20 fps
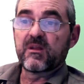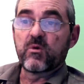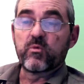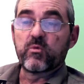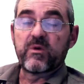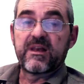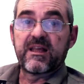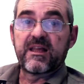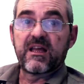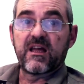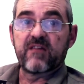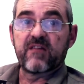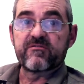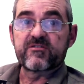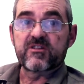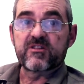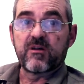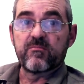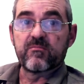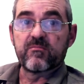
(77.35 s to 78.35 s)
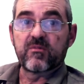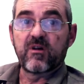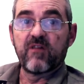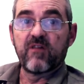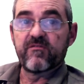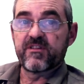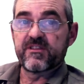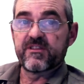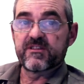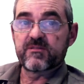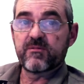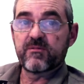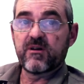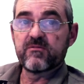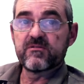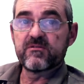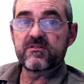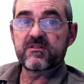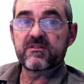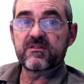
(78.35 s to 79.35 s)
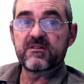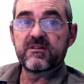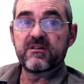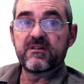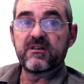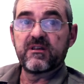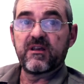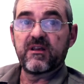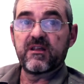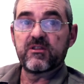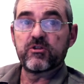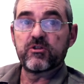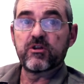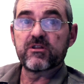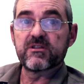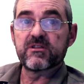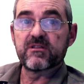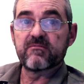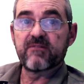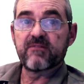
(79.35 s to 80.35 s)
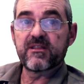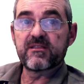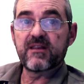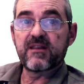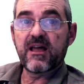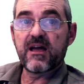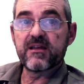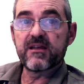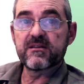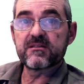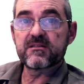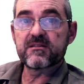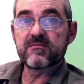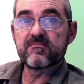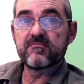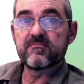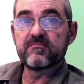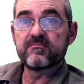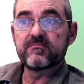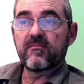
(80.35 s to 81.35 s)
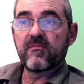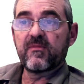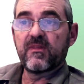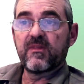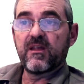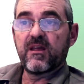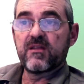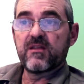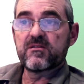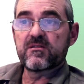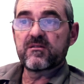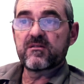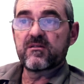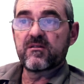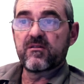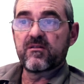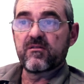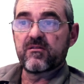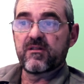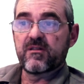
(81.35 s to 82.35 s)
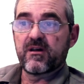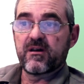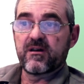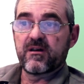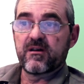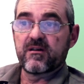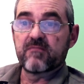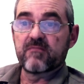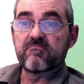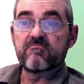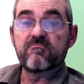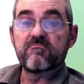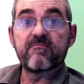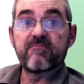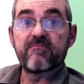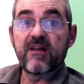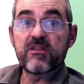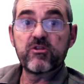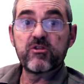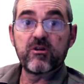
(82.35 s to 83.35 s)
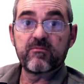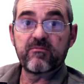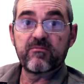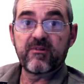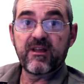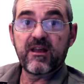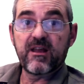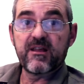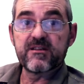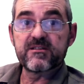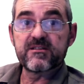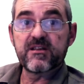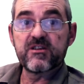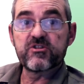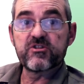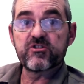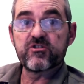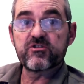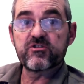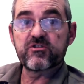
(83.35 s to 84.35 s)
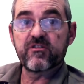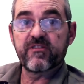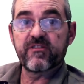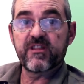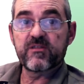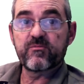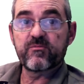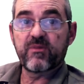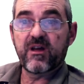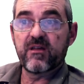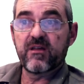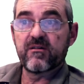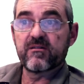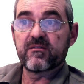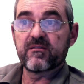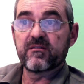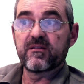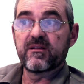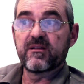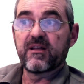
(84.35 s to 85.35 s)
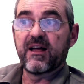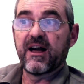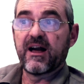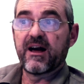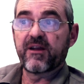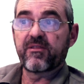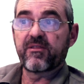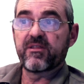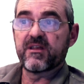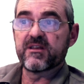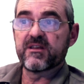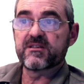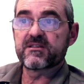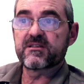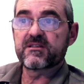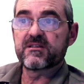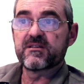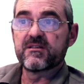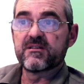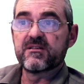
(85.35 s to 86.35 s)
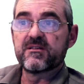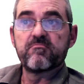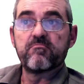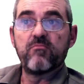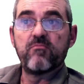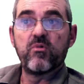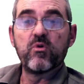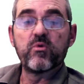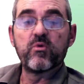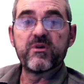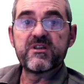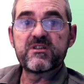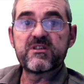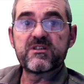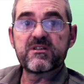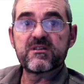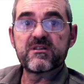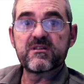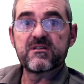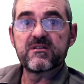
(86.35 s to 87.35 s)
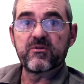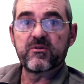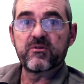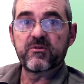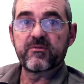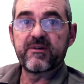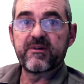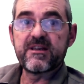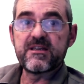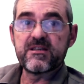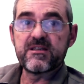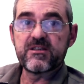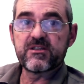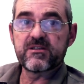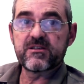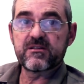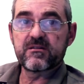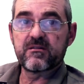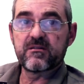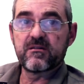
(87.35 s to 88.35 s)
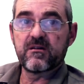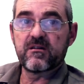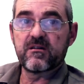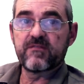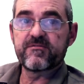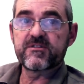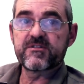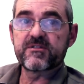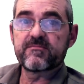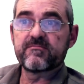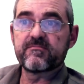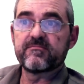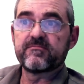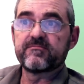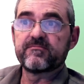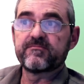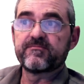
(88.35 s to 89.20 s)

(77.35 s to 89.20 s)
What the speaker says: We'll have some confidence bounds in dotted red lines, and the random realizations of that prior are these bluish or greenish curves,